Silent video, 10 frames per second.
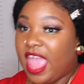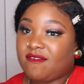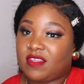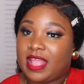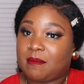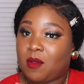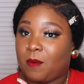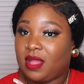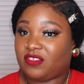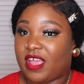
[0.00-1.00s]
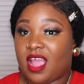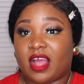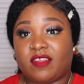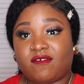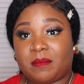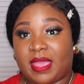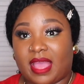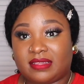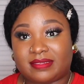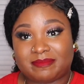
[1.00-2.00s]
If you like my watch, I got it from
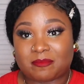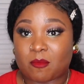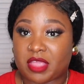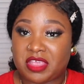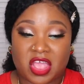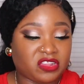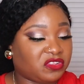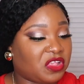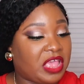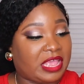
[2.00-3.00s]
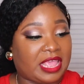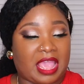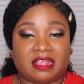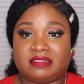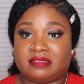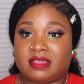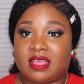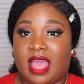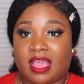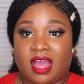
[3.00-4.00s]
Guess. Yes, Guess.
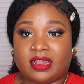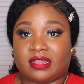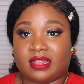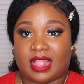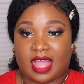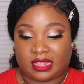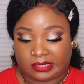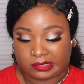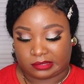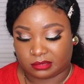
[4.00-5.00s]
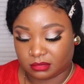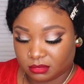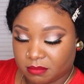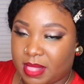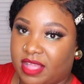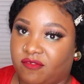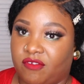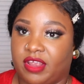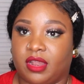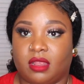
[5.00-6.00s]
I got it last Black
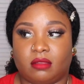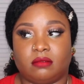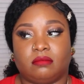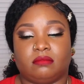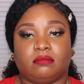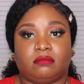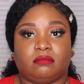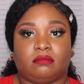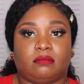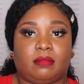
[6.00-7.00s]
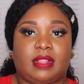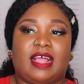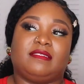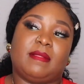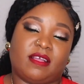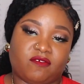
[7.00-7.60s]
Friday last